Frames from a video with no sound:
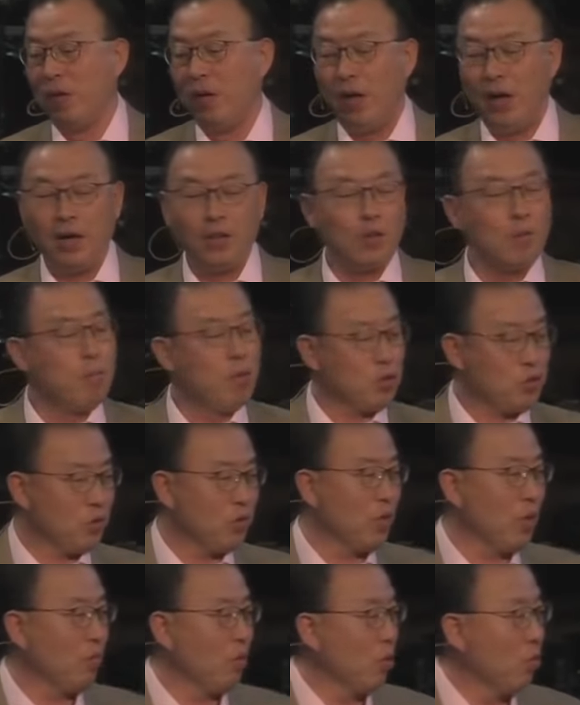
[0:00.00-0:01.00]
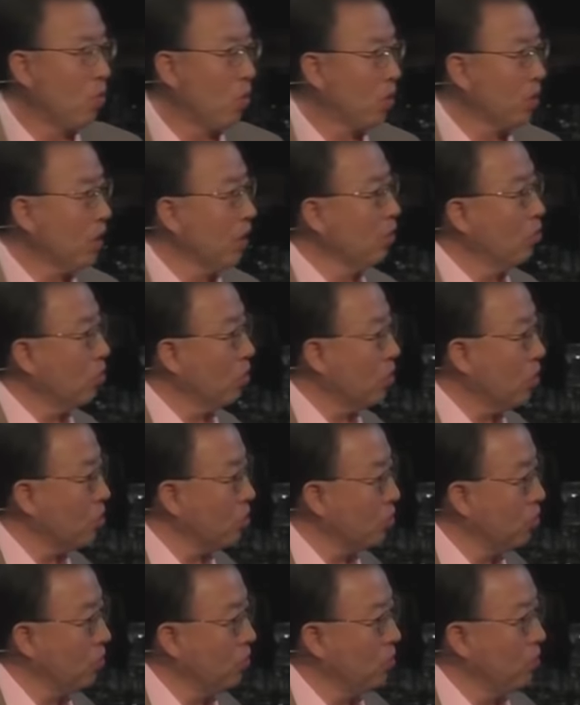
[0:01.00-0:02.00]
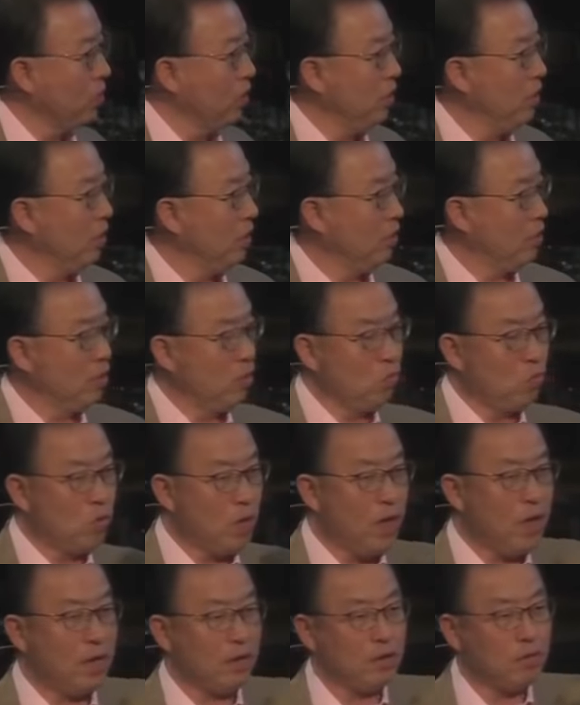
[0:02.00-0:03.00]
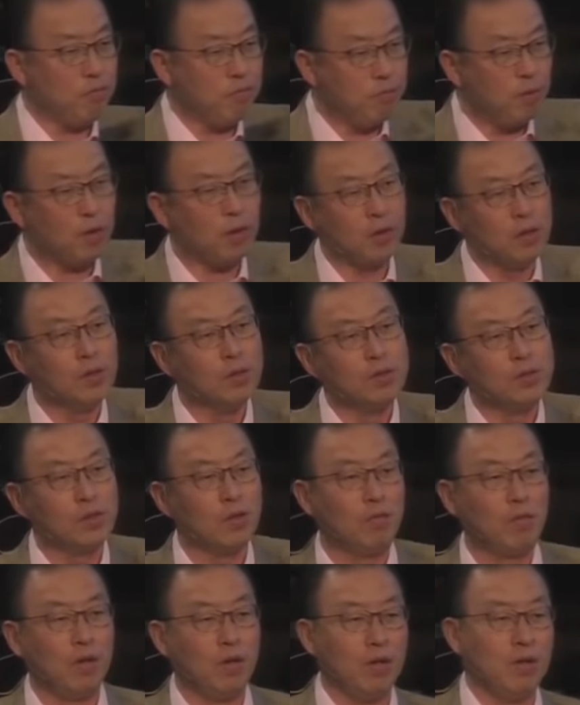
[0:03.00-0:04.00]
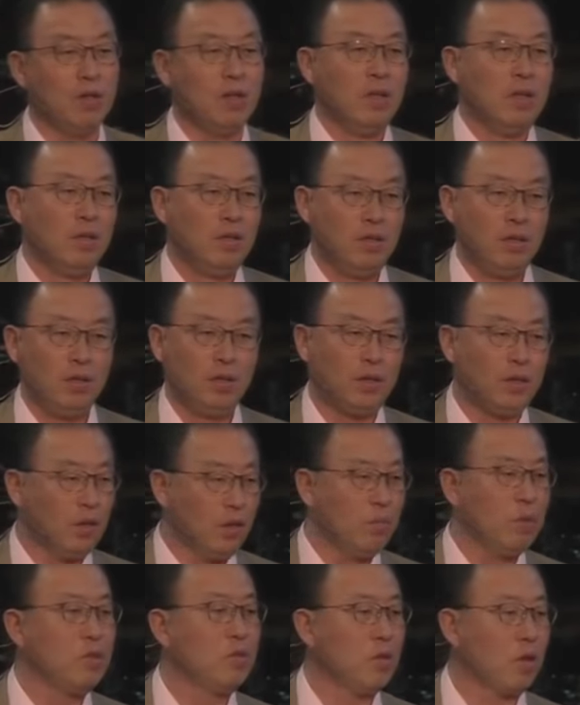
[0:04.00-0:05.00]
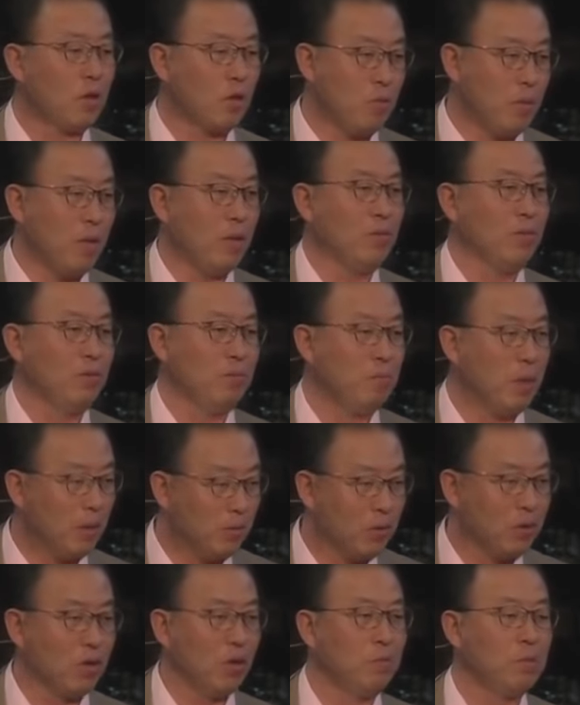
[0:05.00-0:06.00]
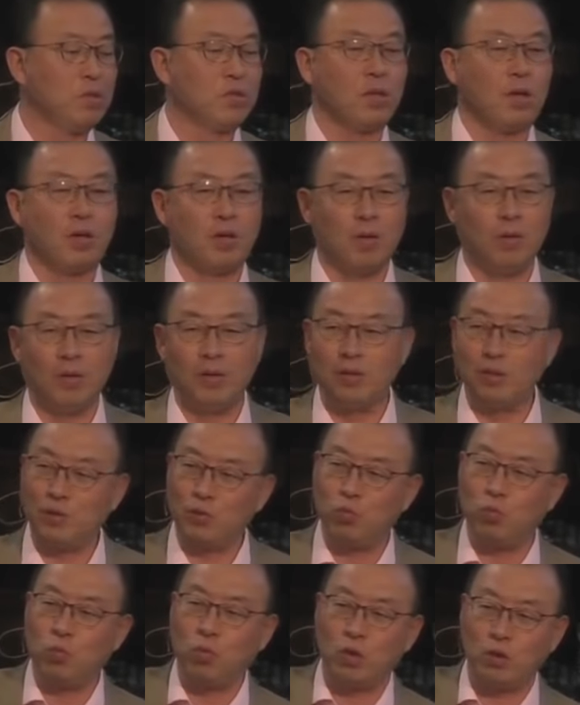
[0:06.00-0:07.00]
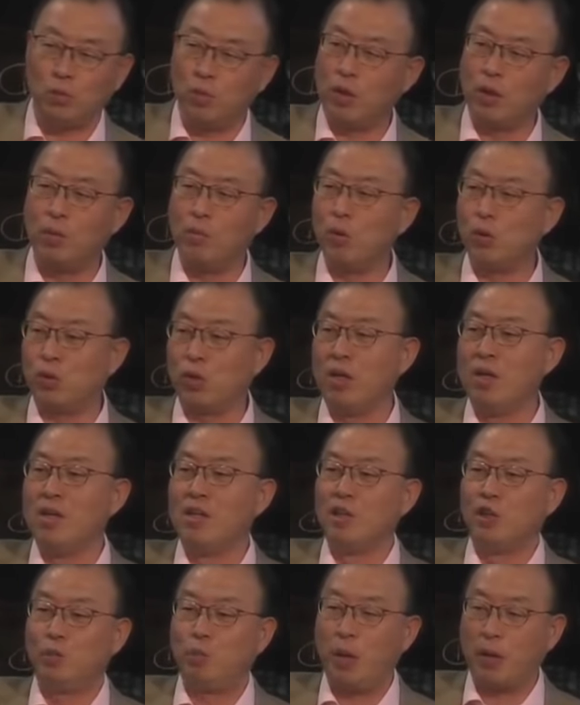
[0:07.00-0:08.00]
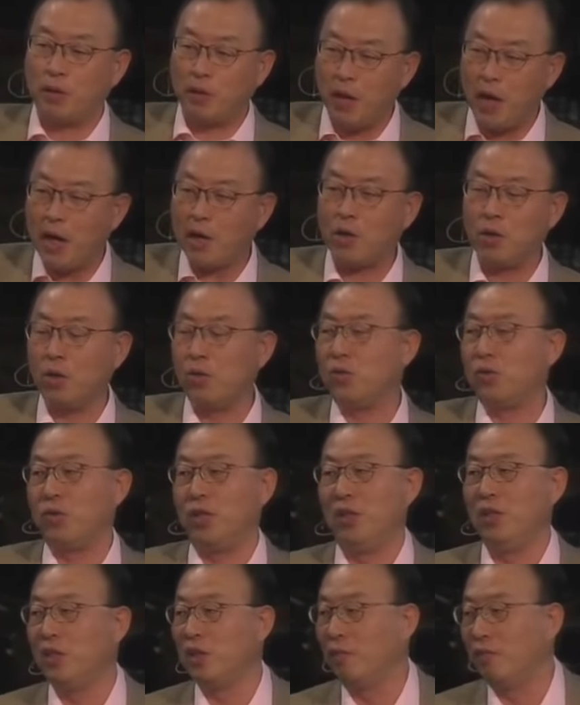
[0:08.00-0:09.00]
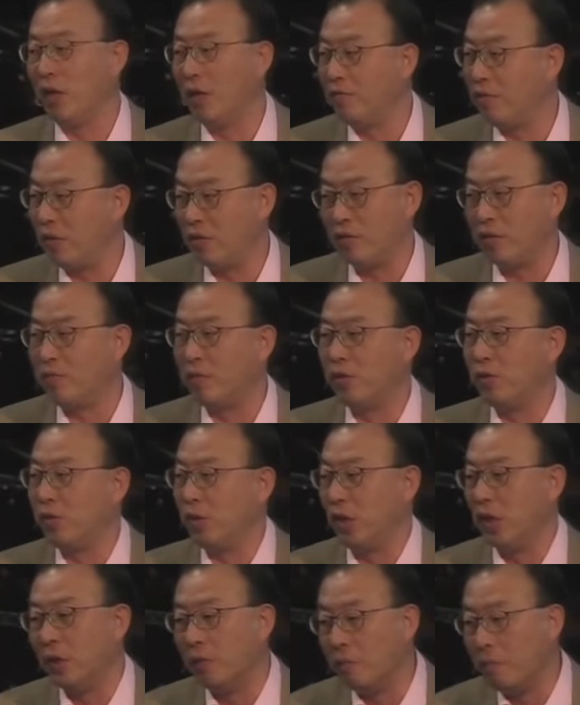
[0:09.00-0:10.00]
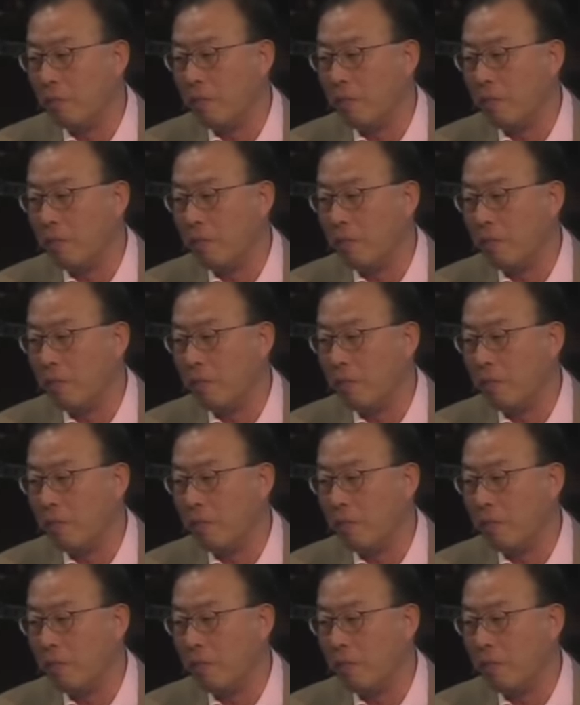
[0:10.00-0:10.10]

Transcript: And the missionary that we were working took us to the, the right at the foothills of the the Kilimanjaro mountain, Mount Kilimanjaro, and just one, one of the most spectacular scenes of life that I've ever seen.